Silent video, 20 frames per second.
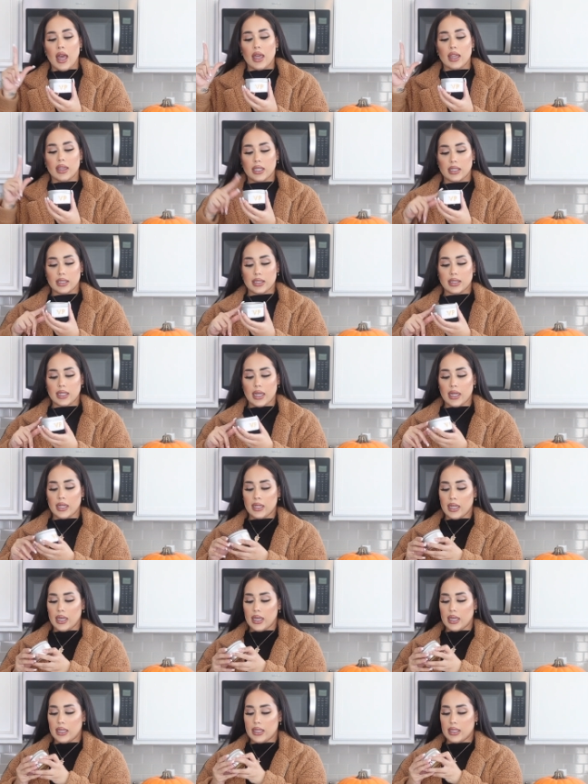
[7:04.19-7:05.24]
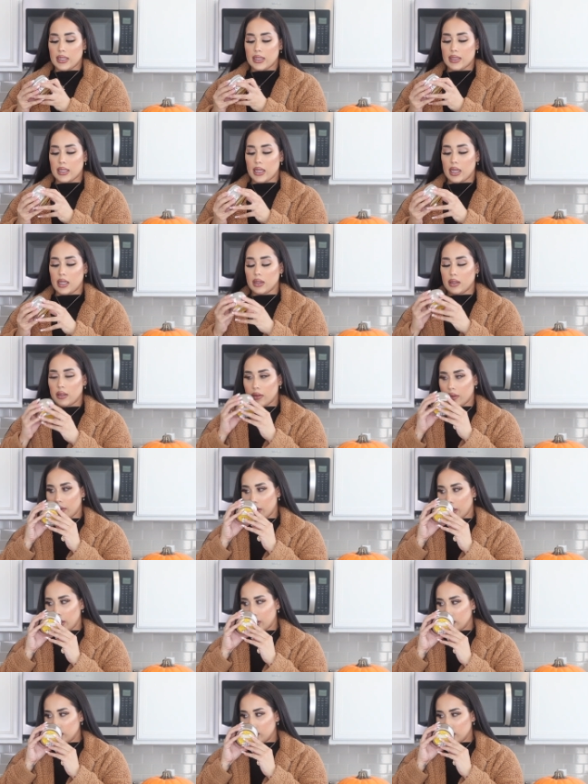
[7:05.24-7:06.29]
This scent is
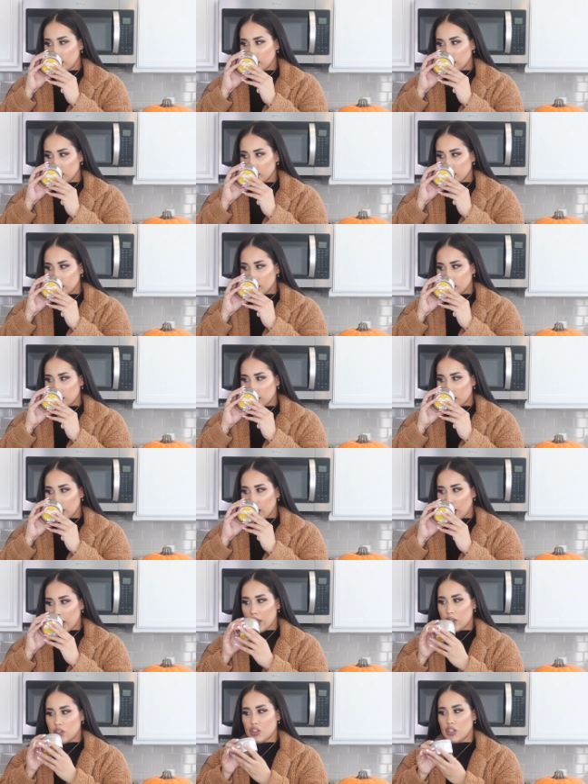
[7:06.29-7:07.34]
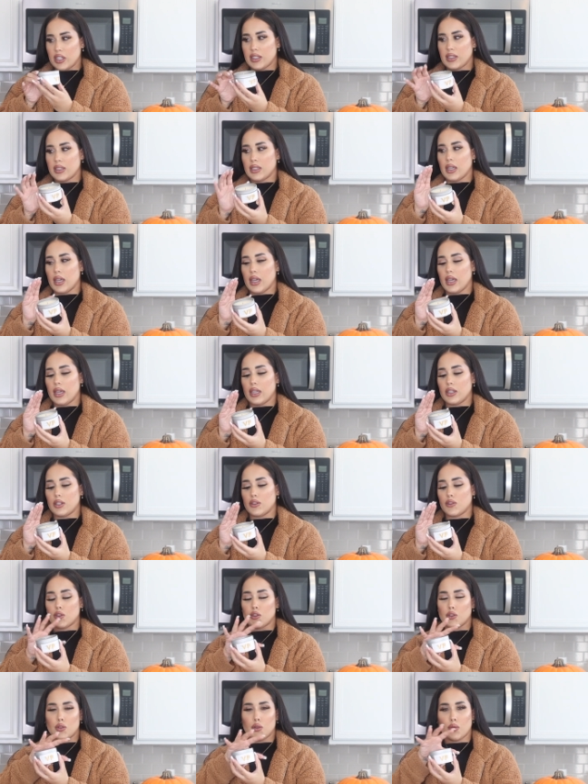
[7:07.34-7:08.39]
literally, it just
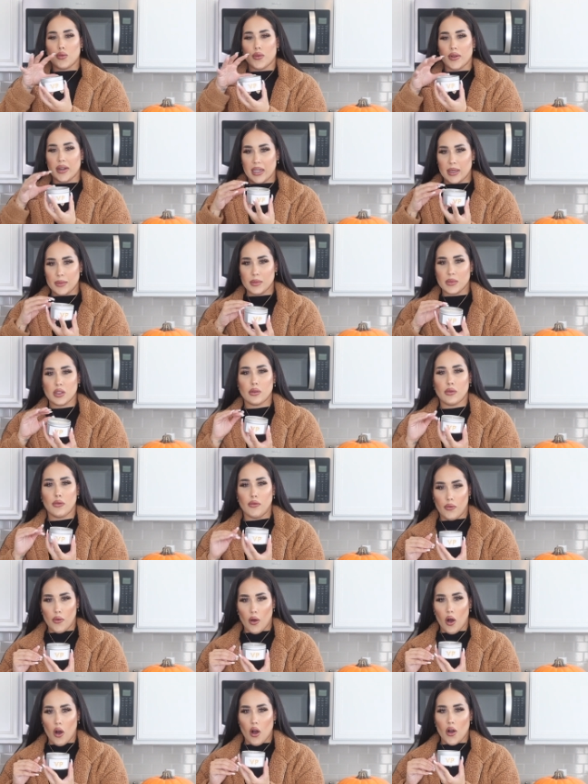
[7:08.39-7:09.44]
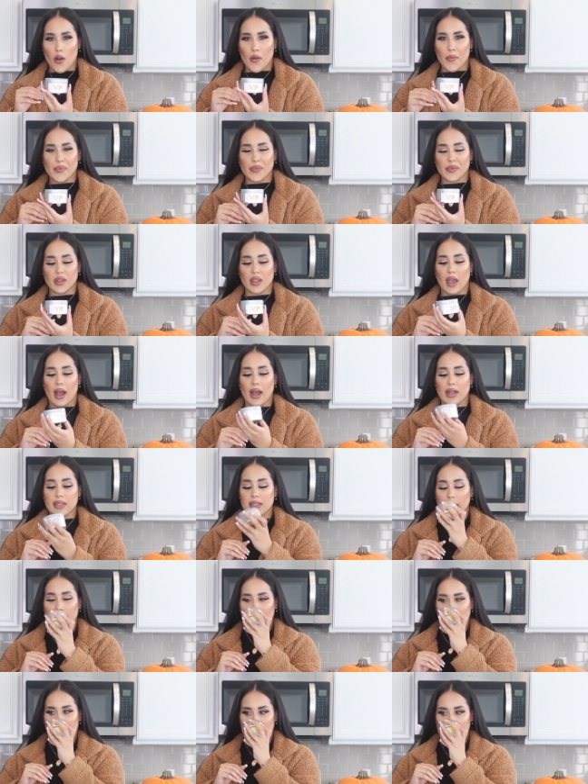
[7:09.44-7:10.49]
screams fall. It has
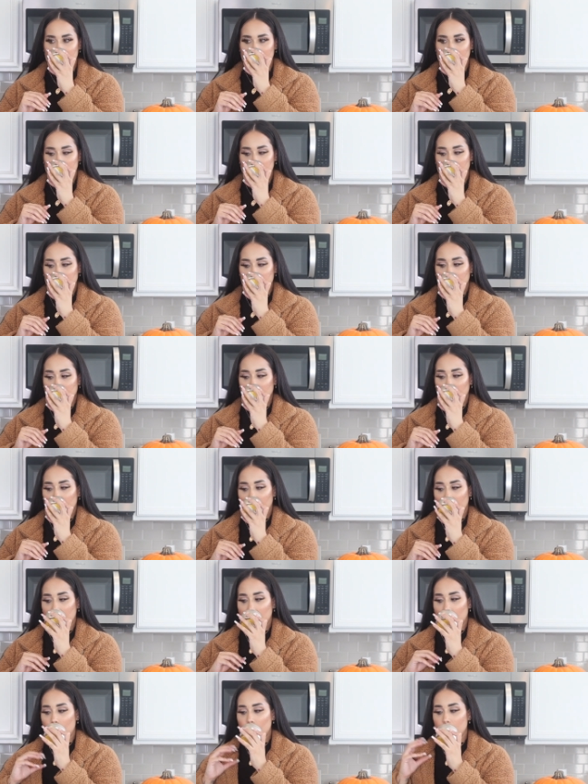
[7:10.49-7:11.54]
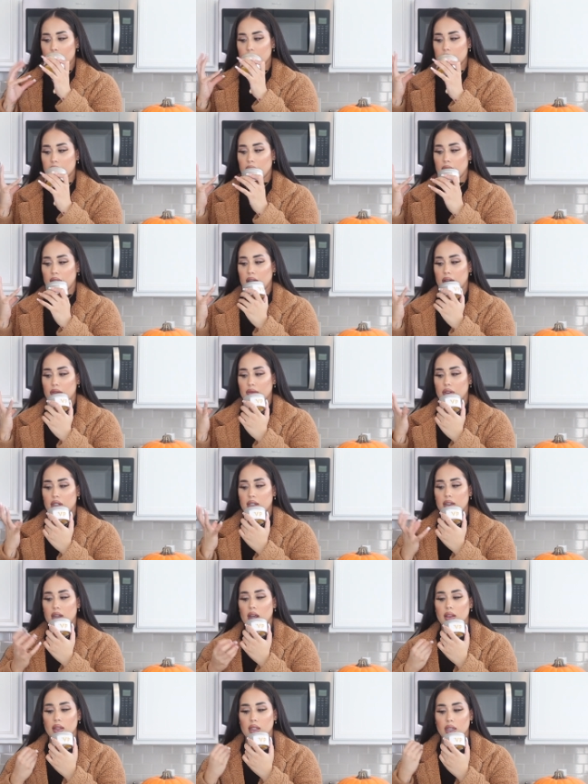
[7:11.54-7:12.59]
like a, like almost like a
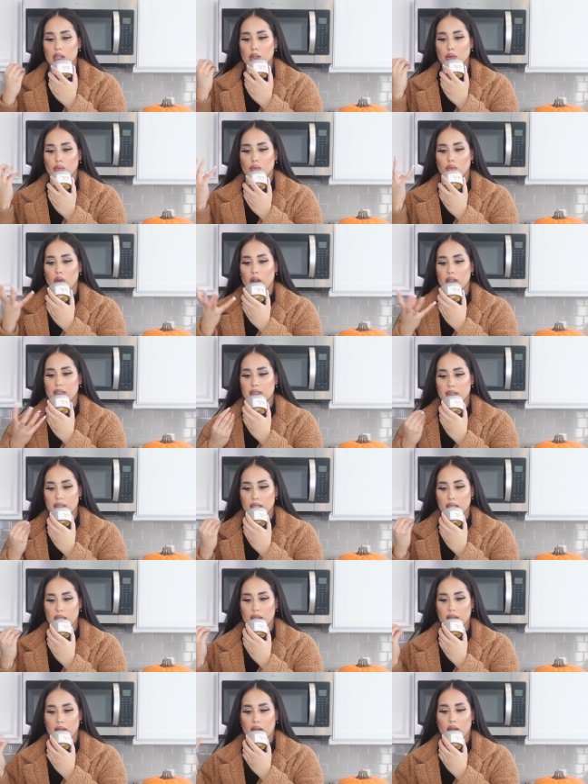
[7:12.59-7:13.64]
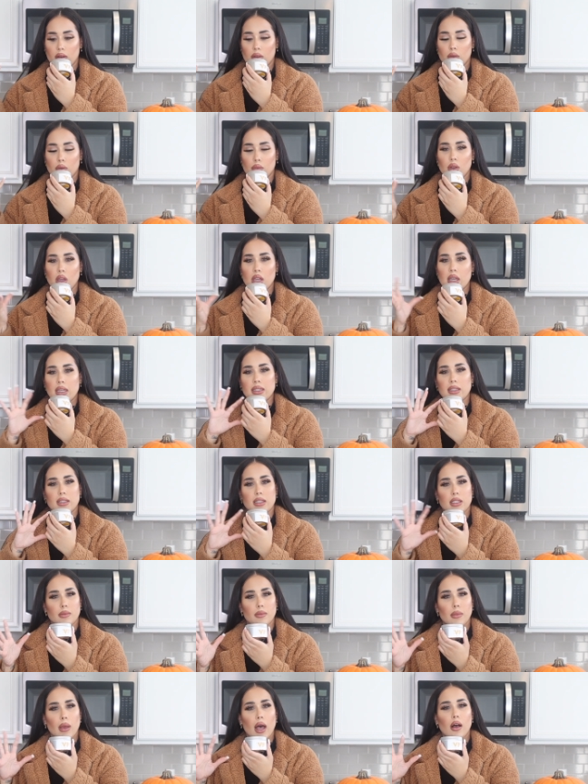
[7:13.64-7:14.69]
vanilla rustic kind of
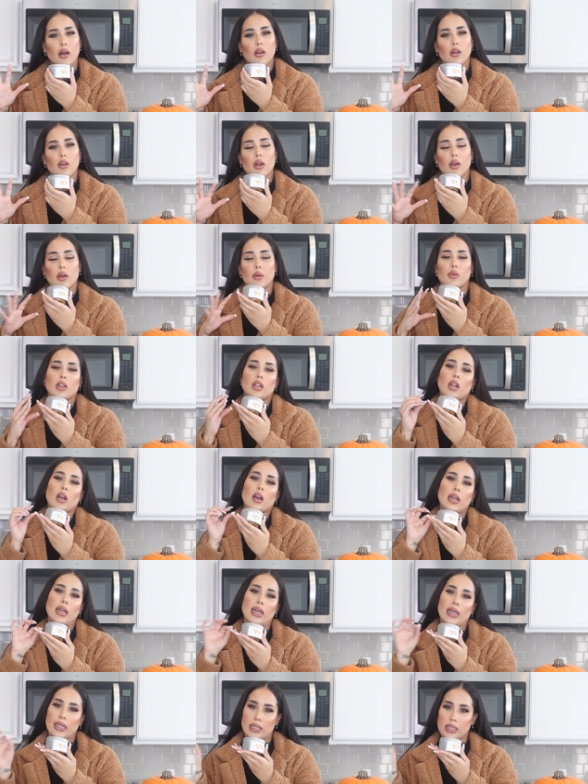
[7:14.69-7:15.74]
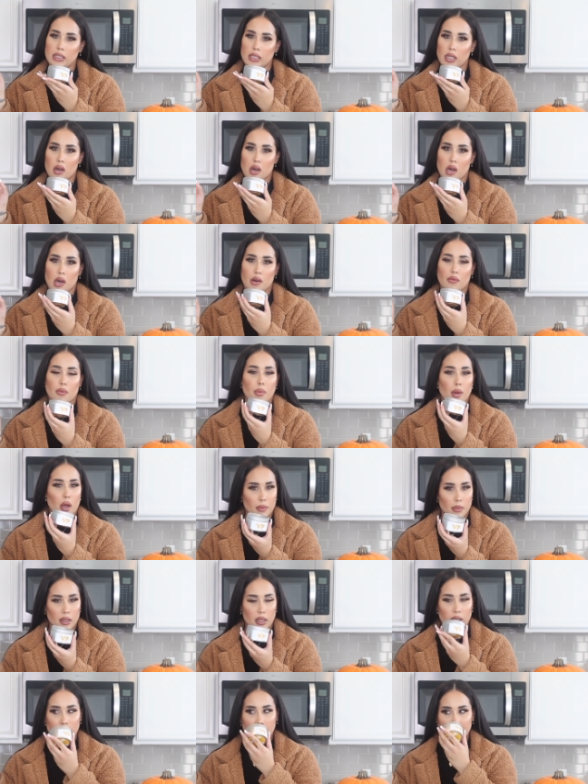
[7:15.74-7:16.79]
smell and then a hint of
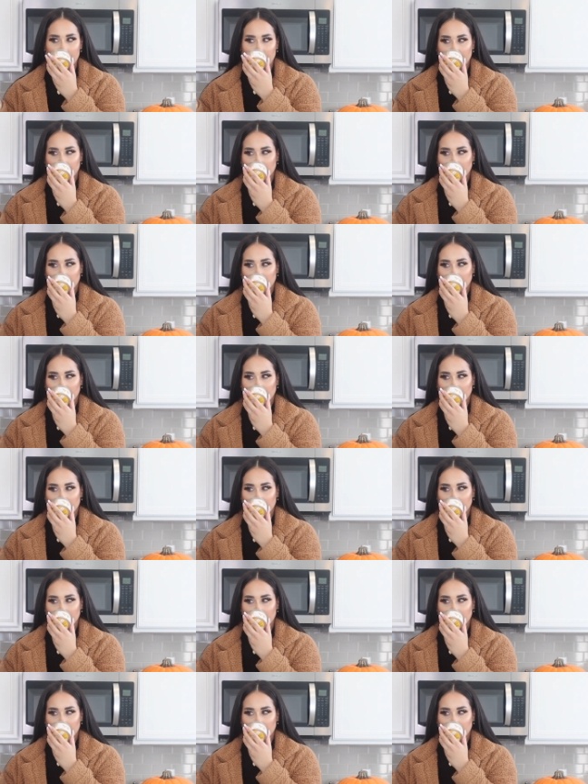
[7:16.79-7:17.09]
pumpkin.